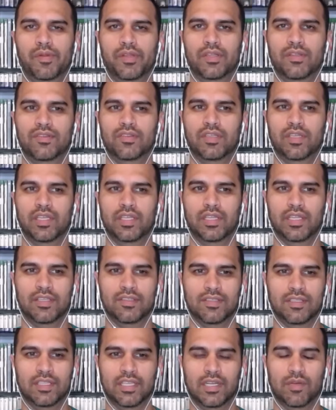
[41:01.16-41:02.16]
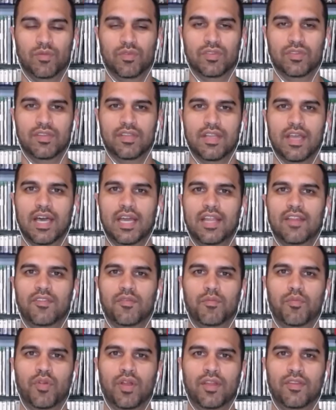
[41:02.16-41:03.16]
to see, and they said that it was not as
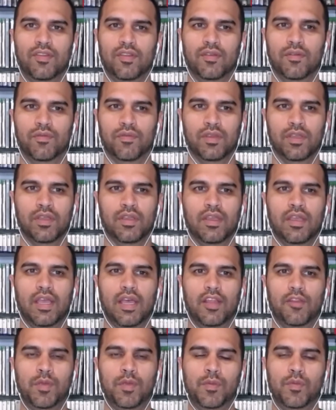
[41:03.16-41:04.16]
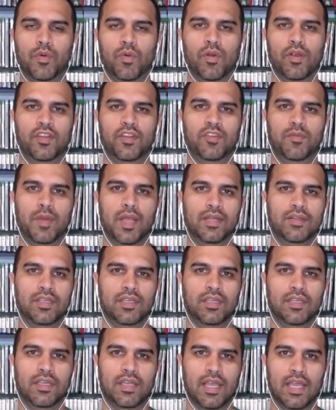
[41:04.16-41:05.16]
impressive as people were
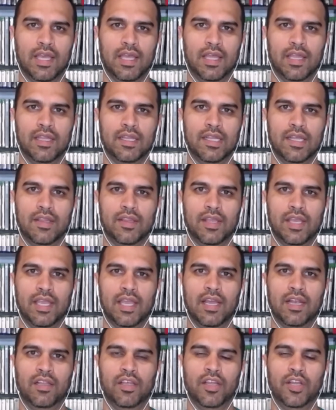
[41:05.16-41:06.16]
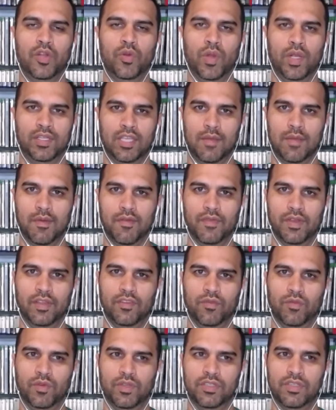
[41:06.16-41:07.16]
expecting, and they had a lot of QuickTime
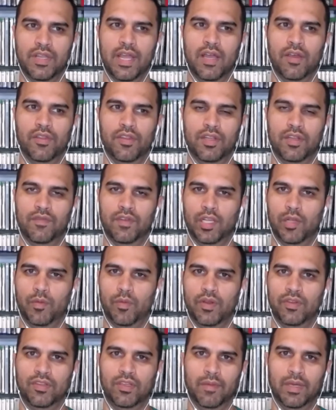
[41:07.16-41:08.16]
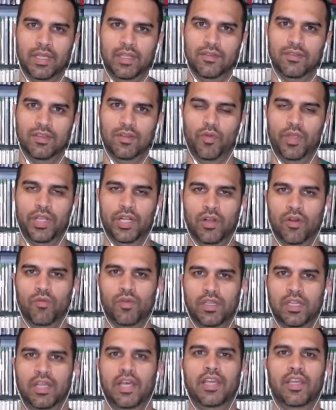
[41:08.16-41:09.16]
events, which now the developer has come out and said, we don't
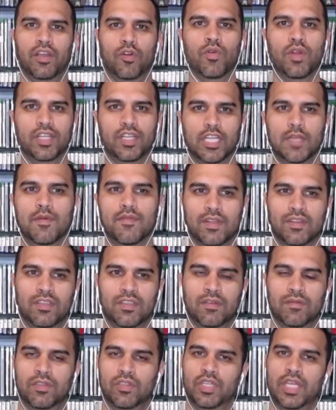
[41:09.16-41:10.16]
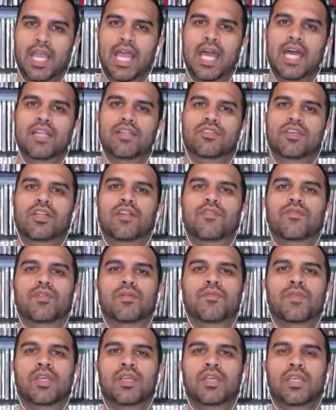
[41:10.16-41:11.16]
rely on QuickTime events, even though they had a ton of them
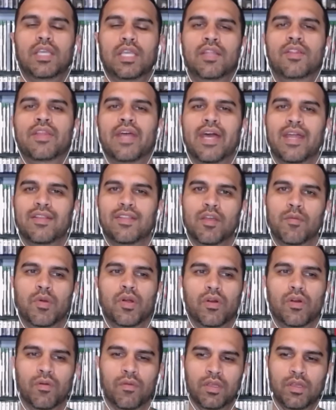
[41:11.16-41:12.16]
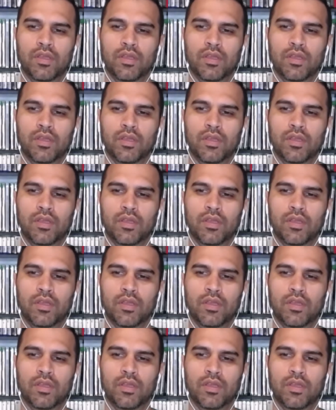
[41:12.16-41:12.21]
in that demo.